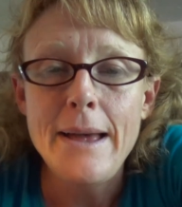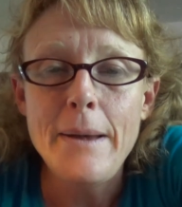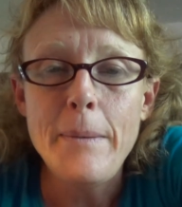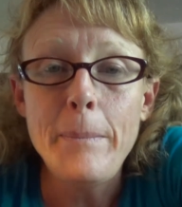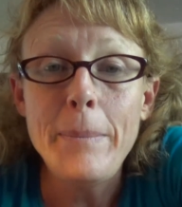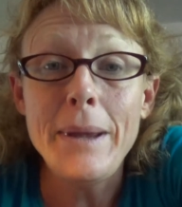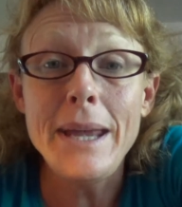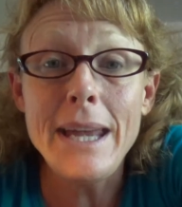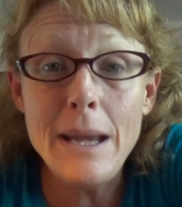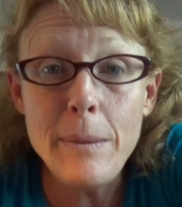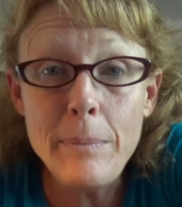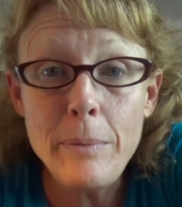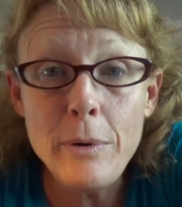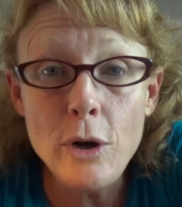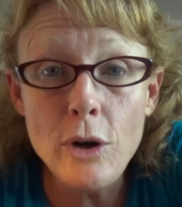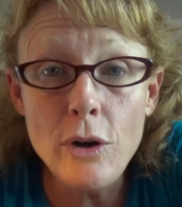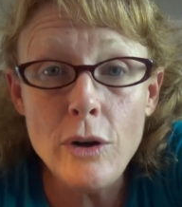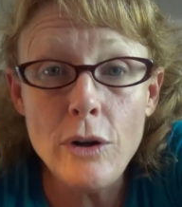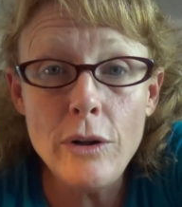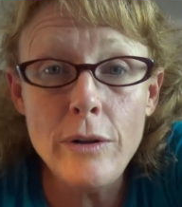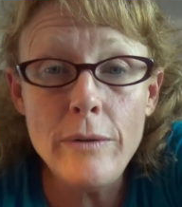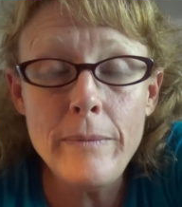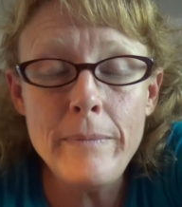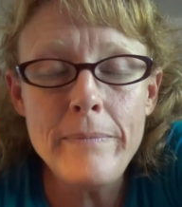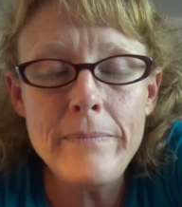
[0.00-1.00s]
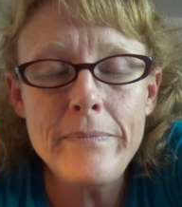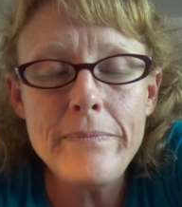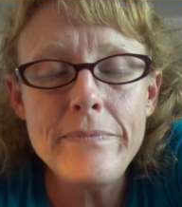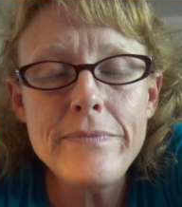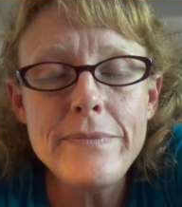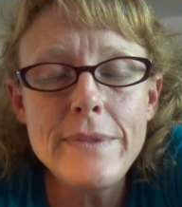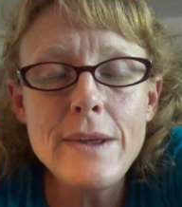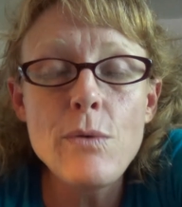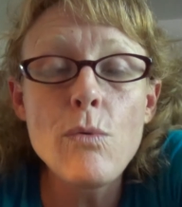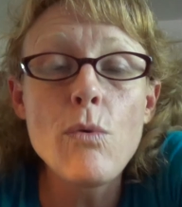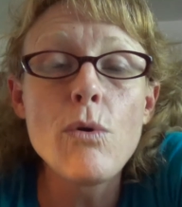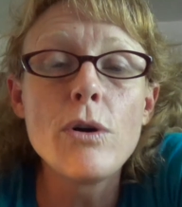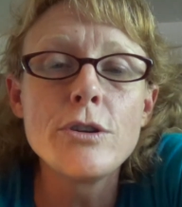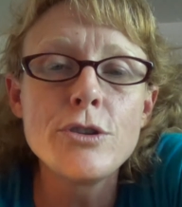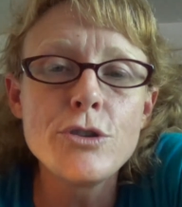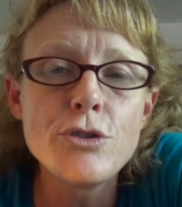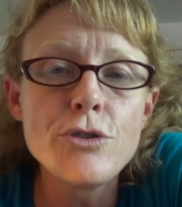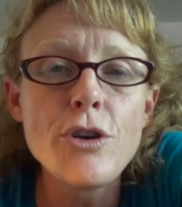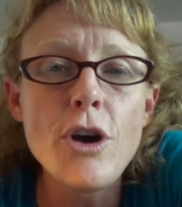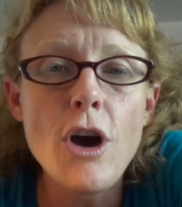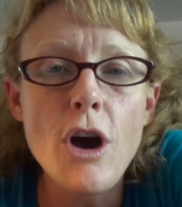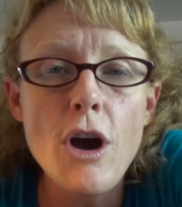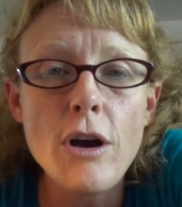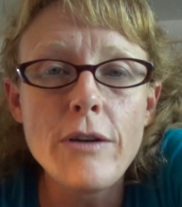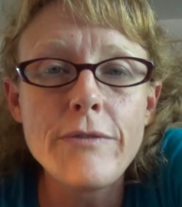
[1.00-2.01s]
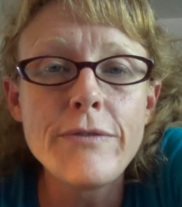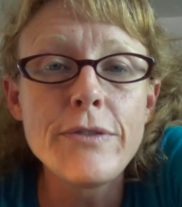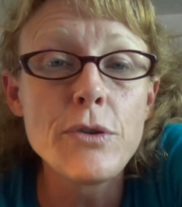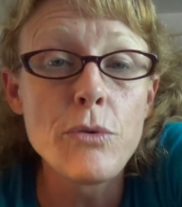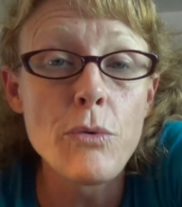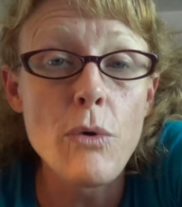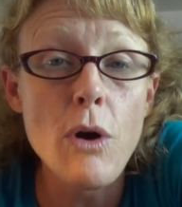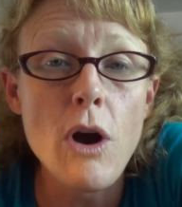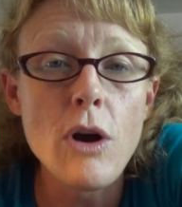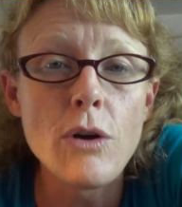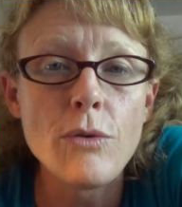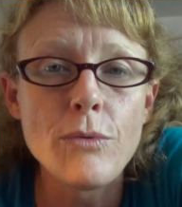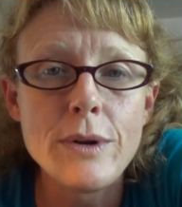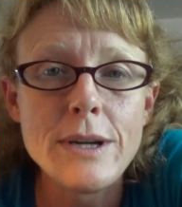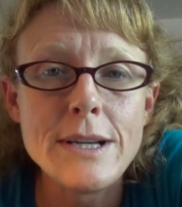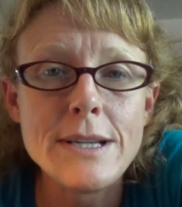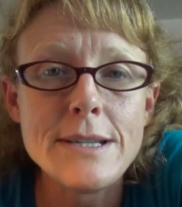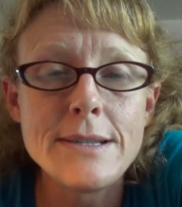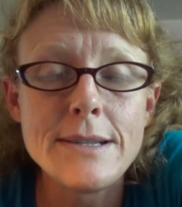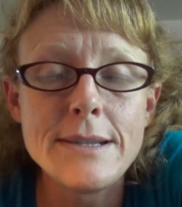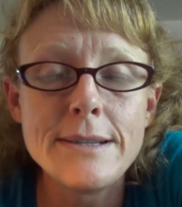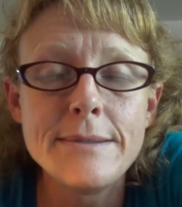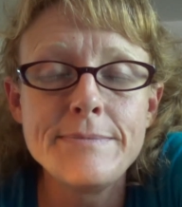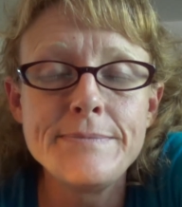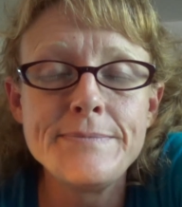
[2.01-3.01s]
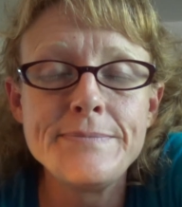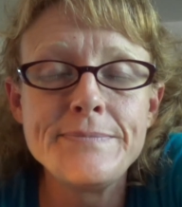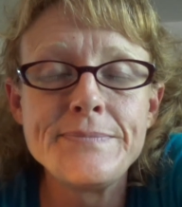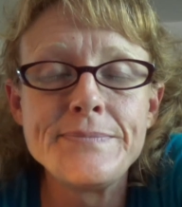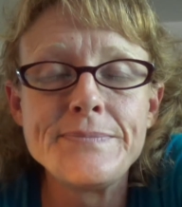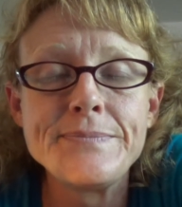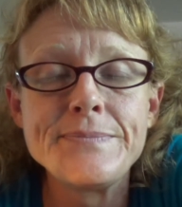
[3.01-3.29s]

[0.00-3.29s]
People that want your dog for the wrong reason